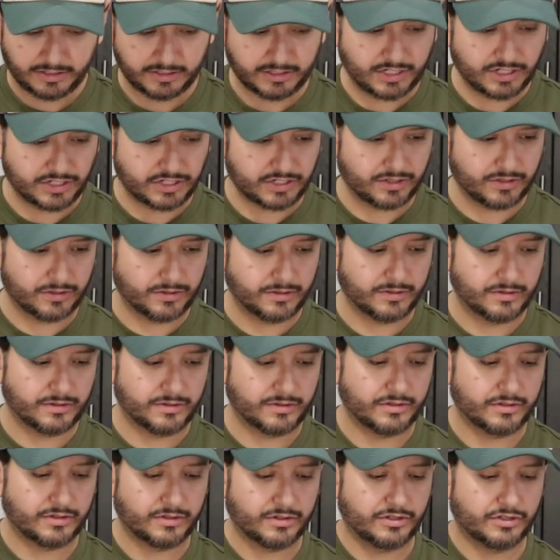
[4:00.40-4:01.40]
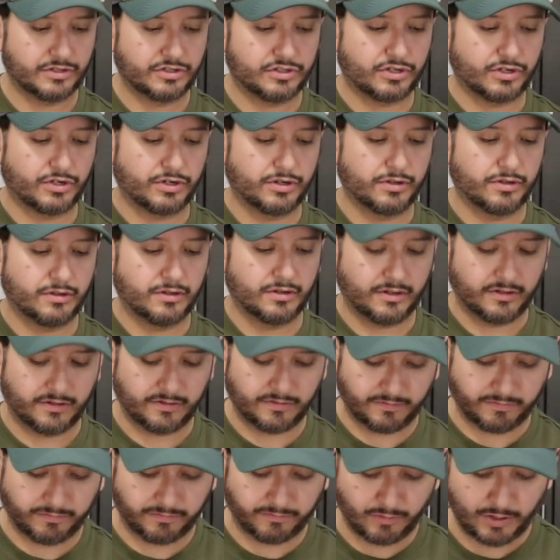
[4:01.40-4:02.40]
digital journal
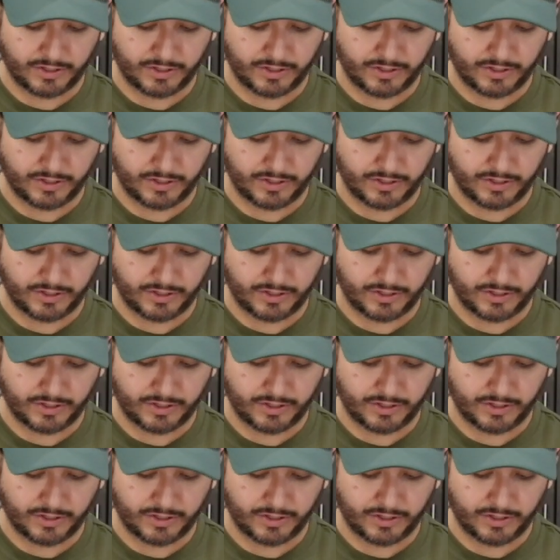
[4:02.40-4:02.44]
of